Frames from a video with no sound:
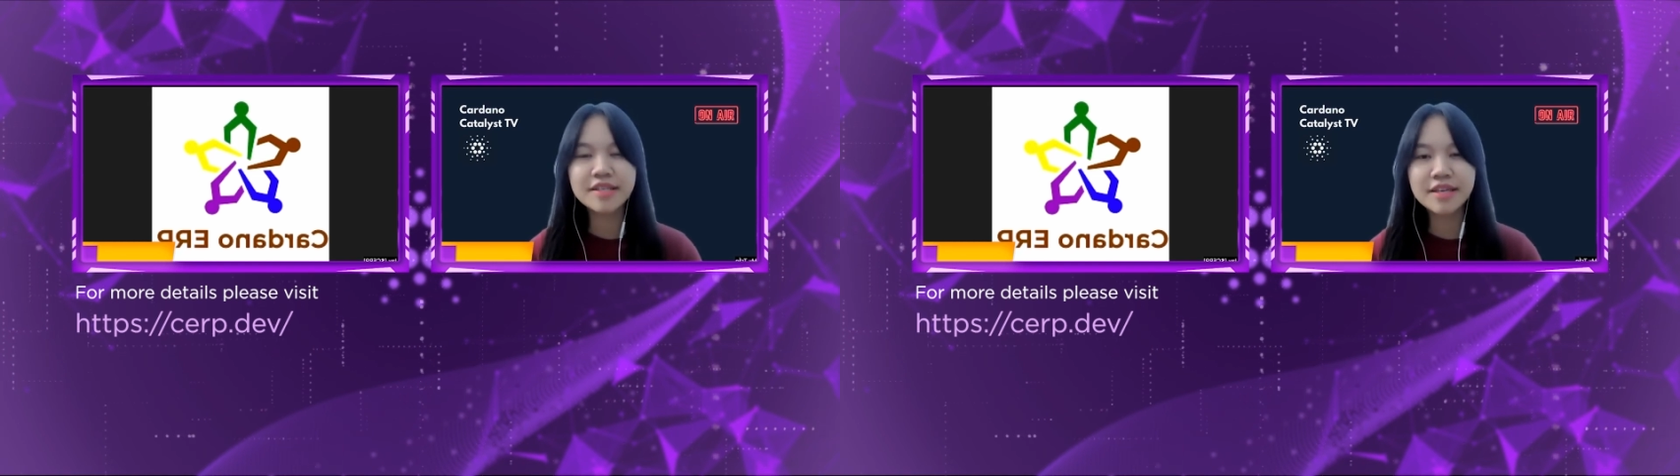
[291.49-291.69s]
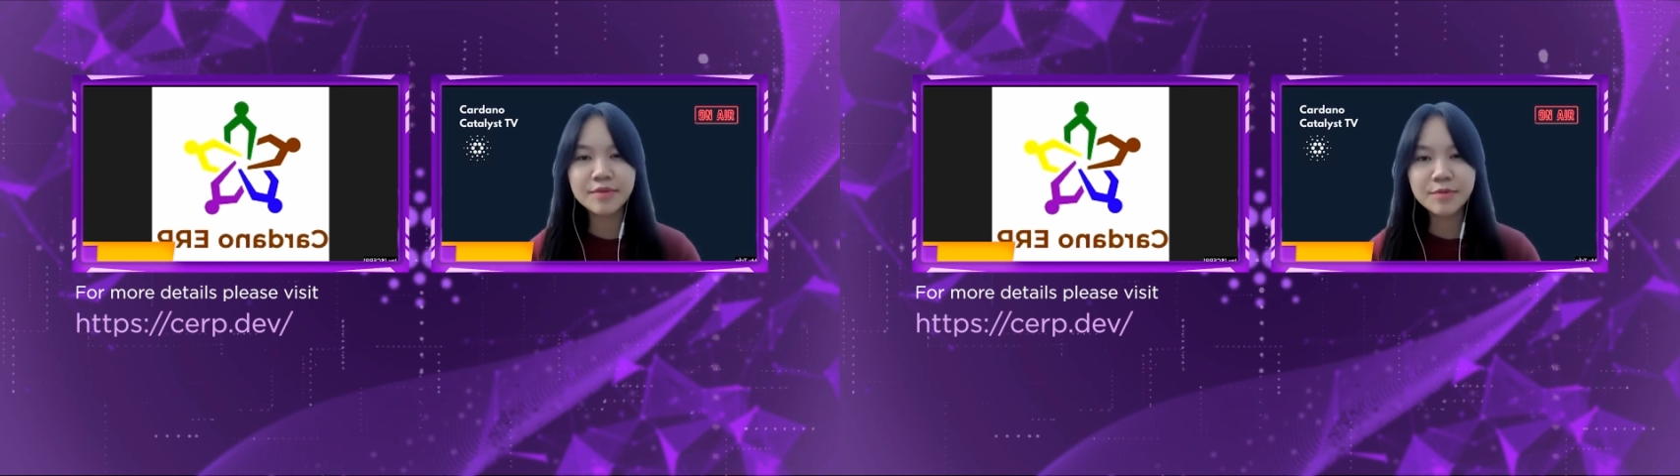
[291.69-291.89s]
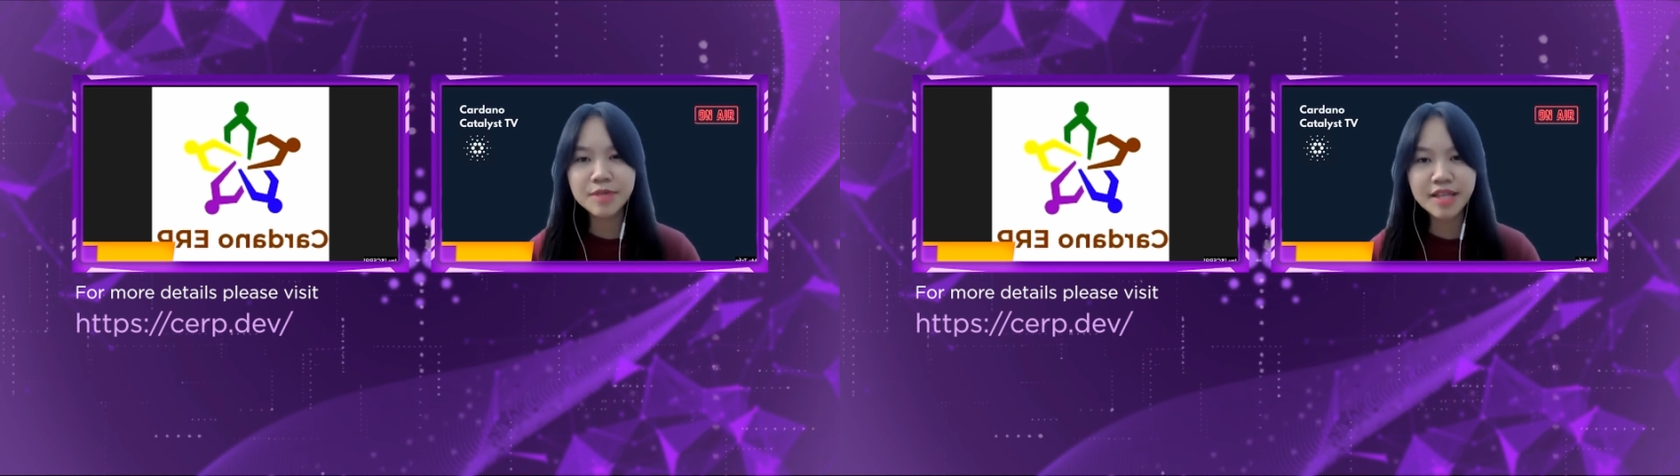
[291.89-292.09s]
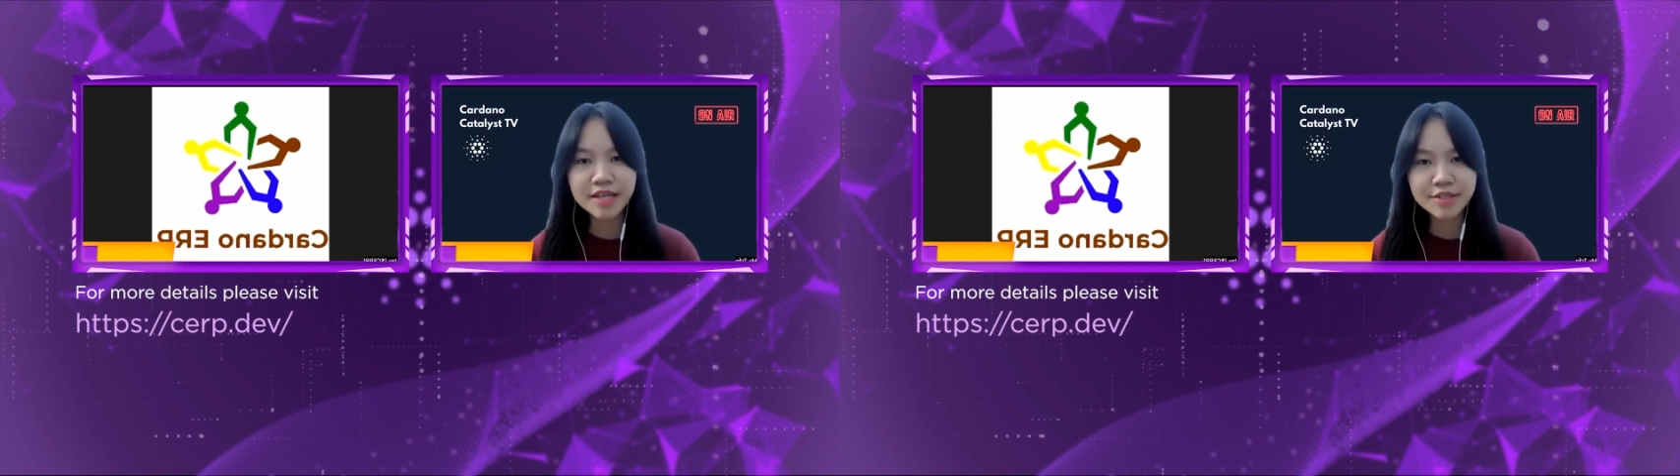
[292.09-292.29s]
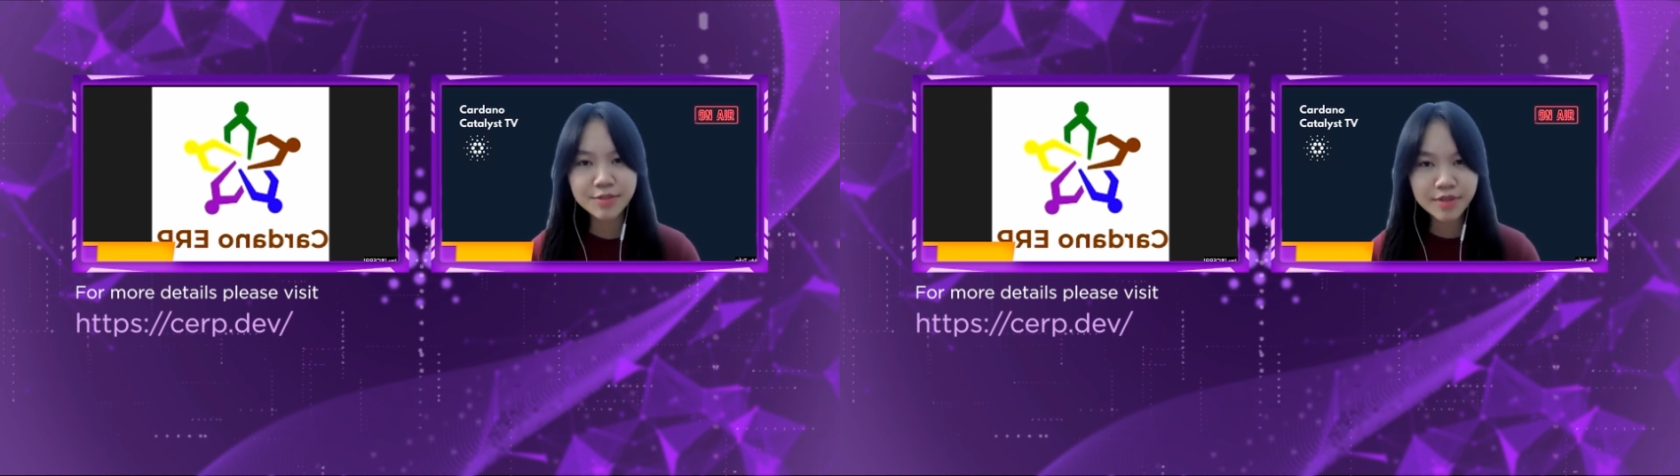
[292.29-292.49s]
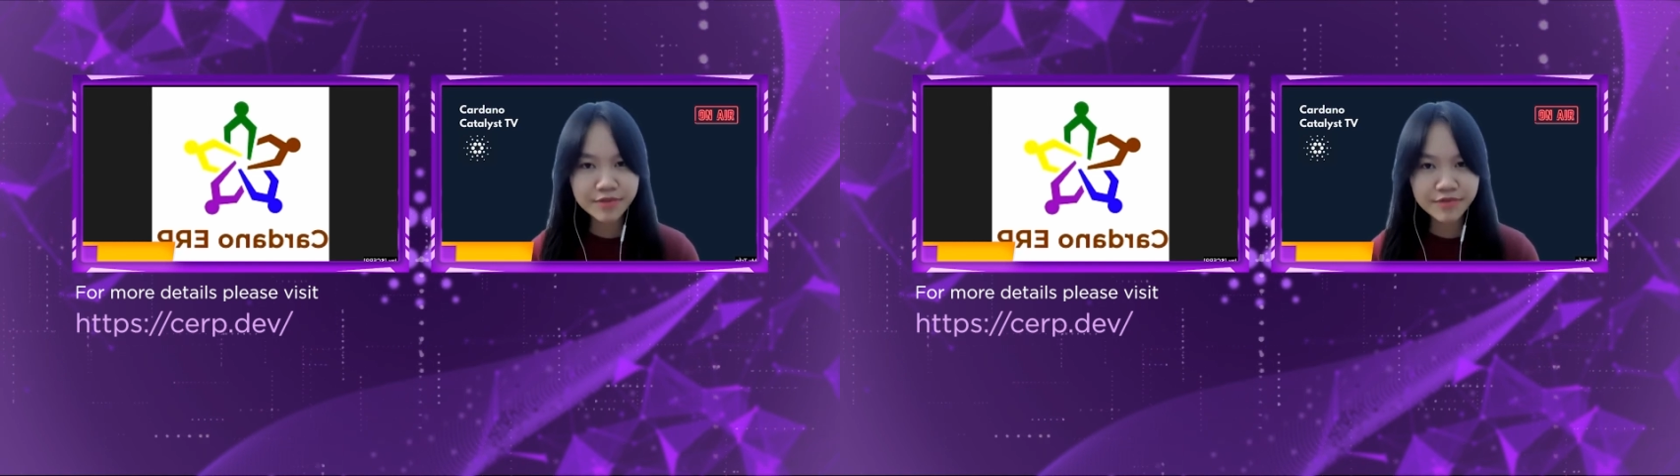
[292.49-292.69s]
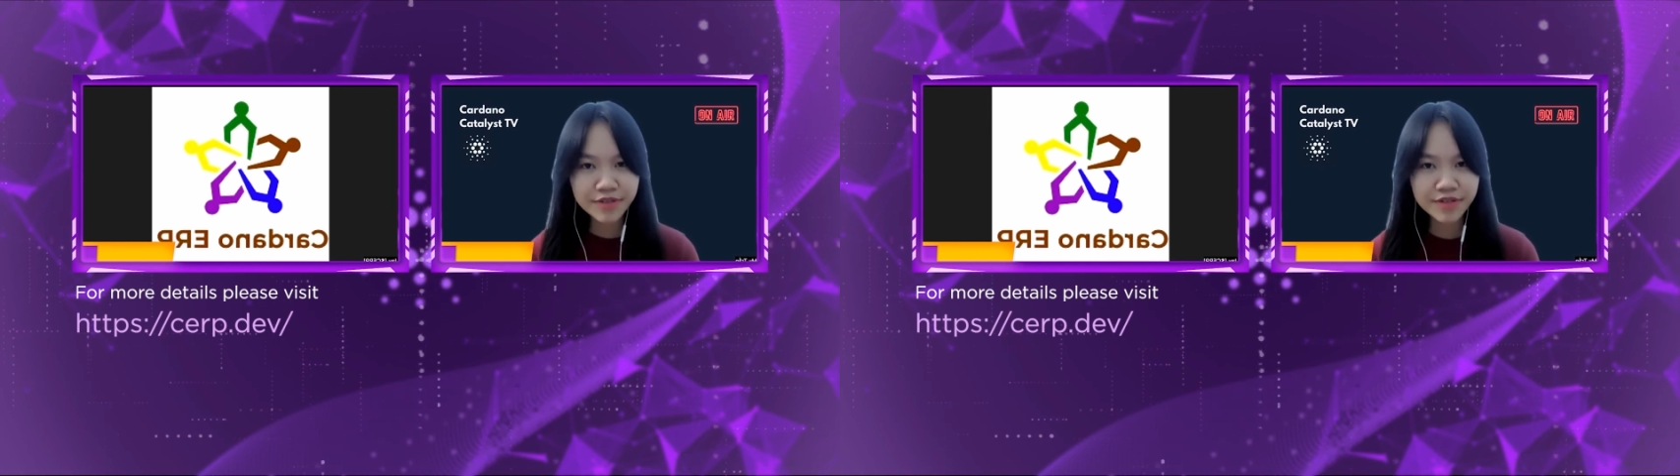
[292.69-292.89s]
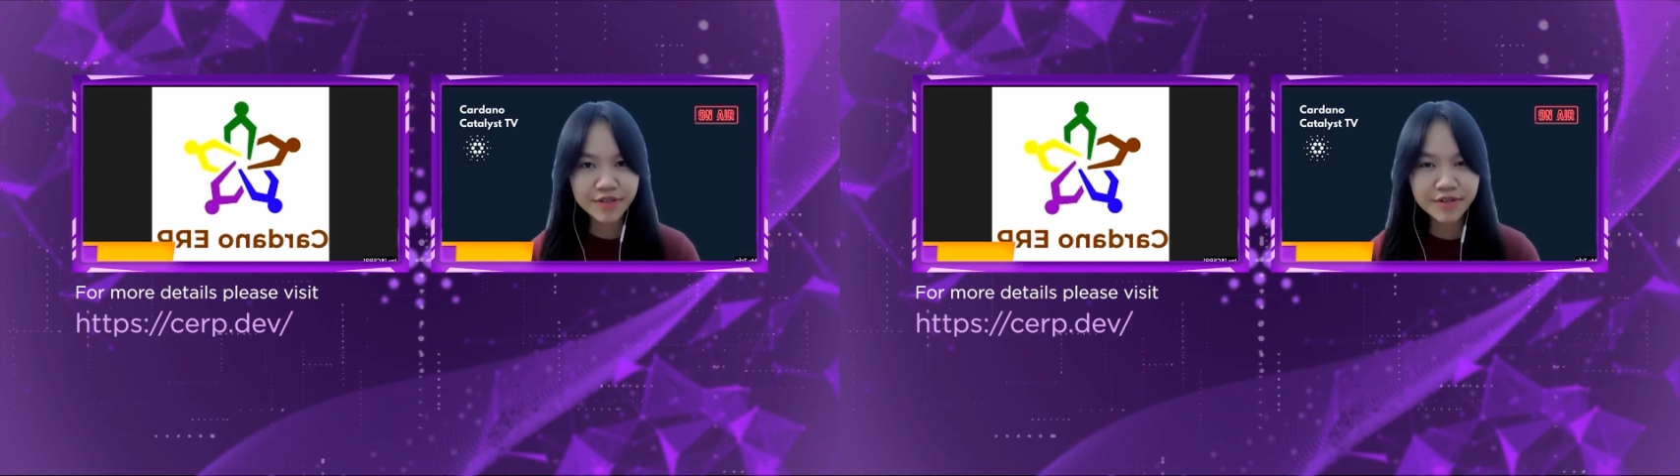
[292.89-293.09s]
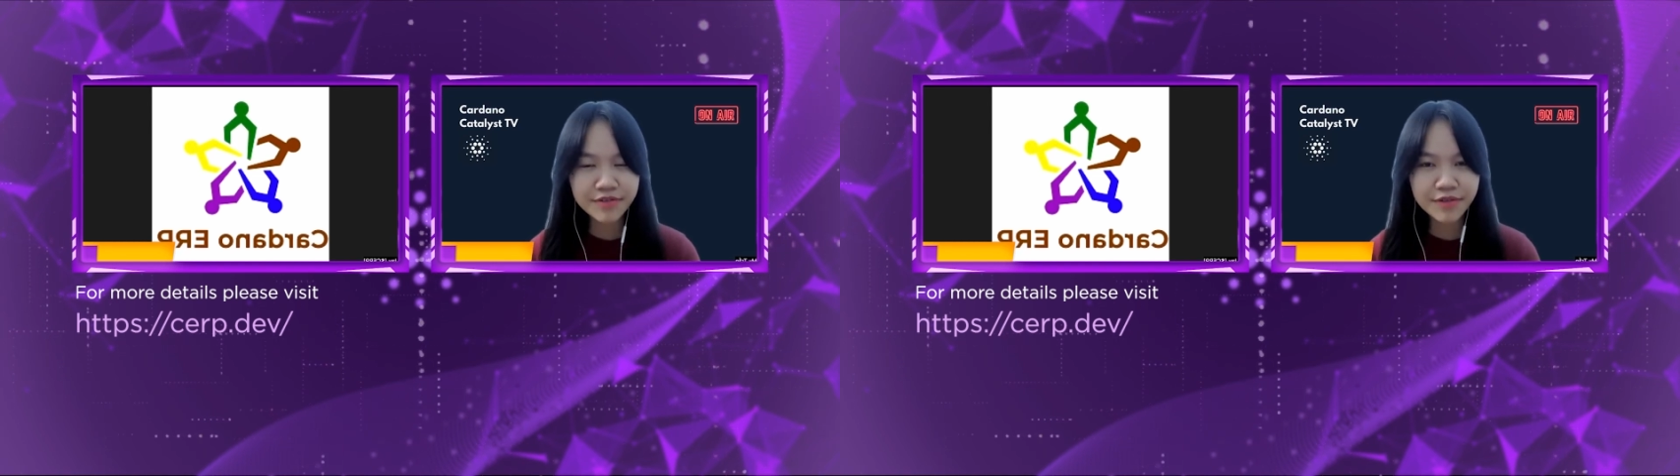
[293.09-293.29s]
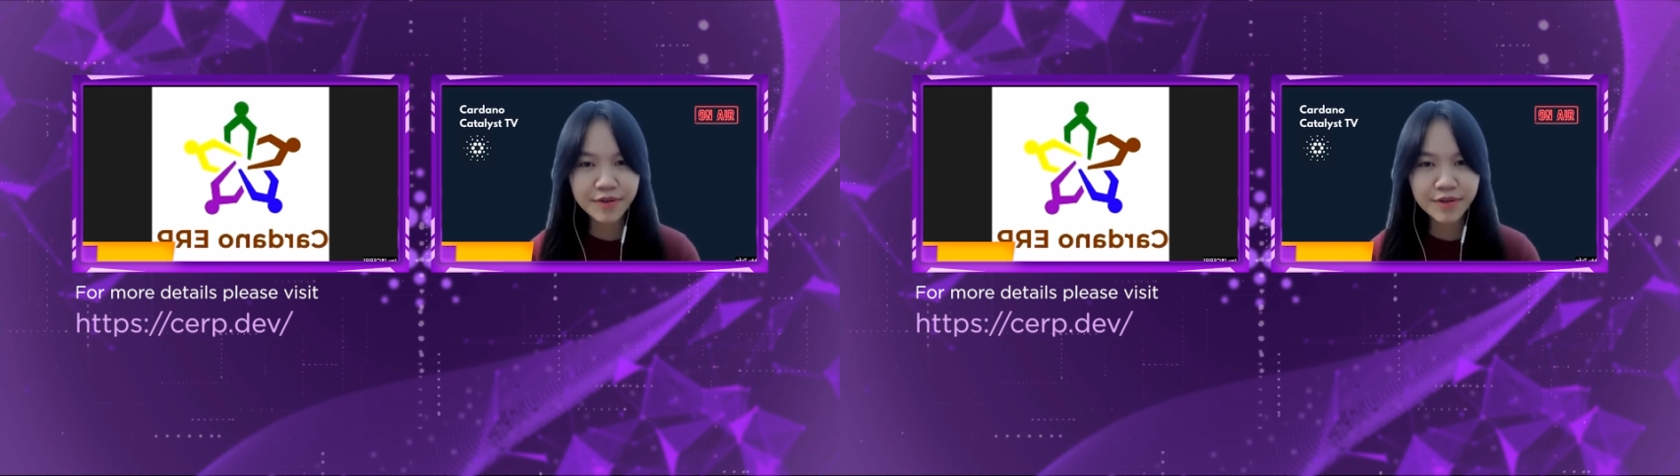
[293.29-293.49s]
if you would like to look further
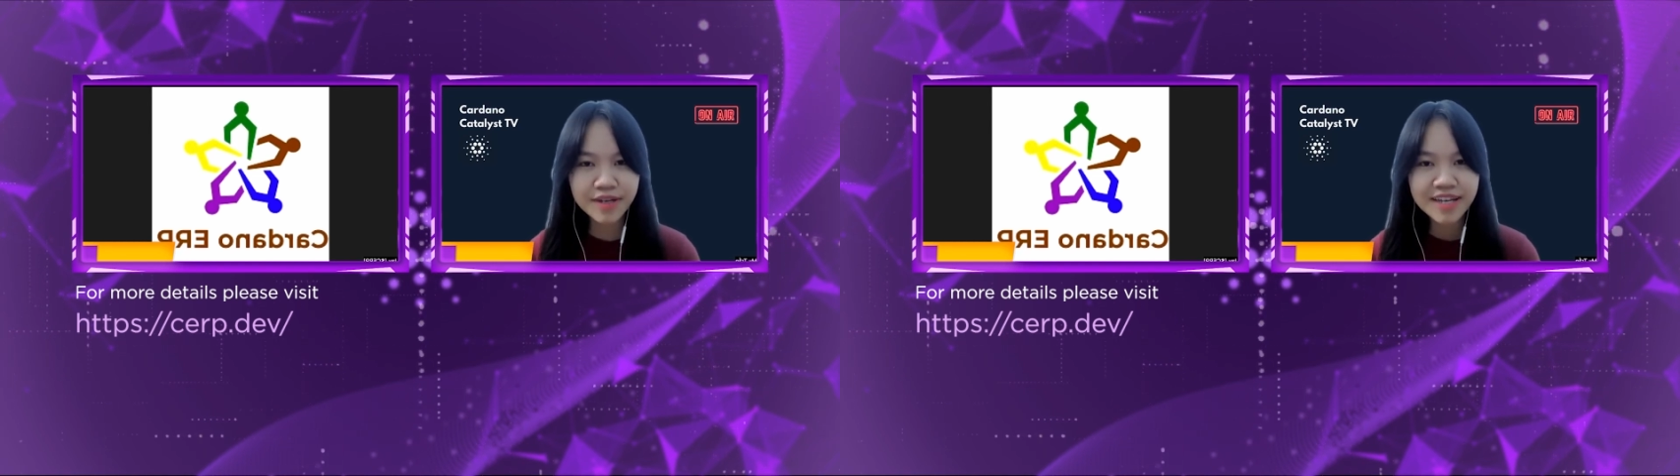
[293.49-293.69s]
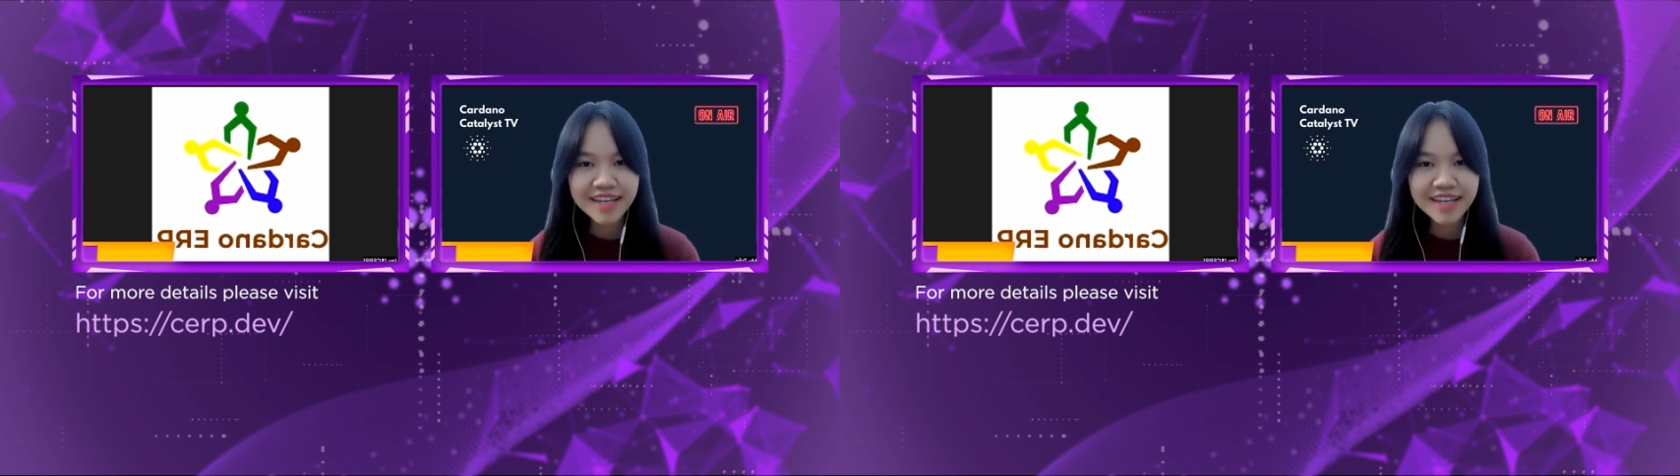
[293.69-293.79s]
for